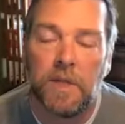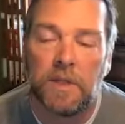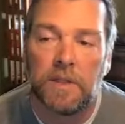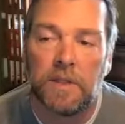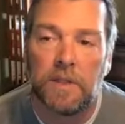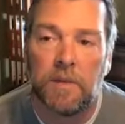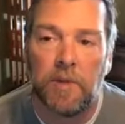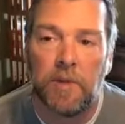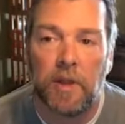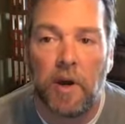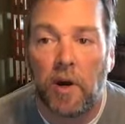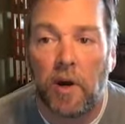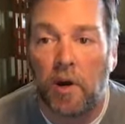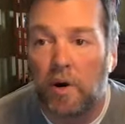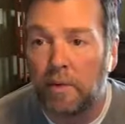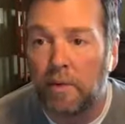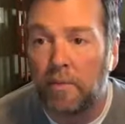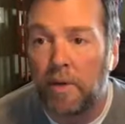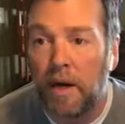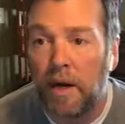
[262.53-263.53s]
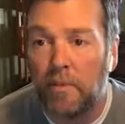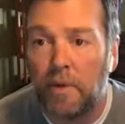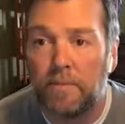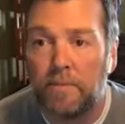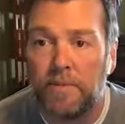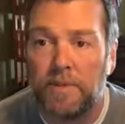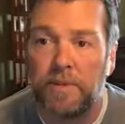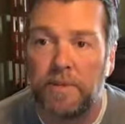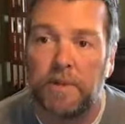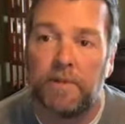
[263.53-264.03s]
Some of the harder
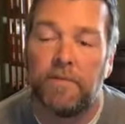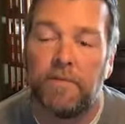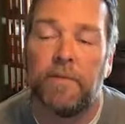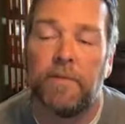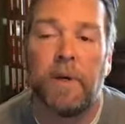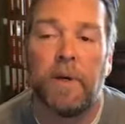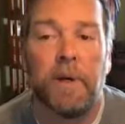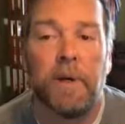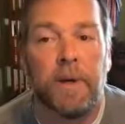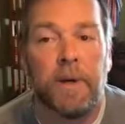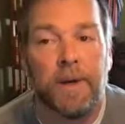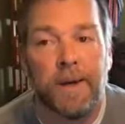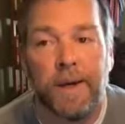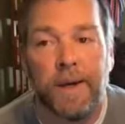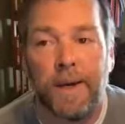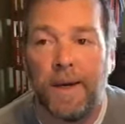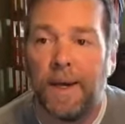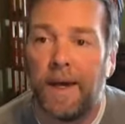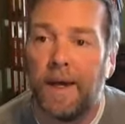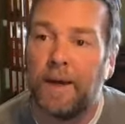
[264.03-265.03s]
problems of hey,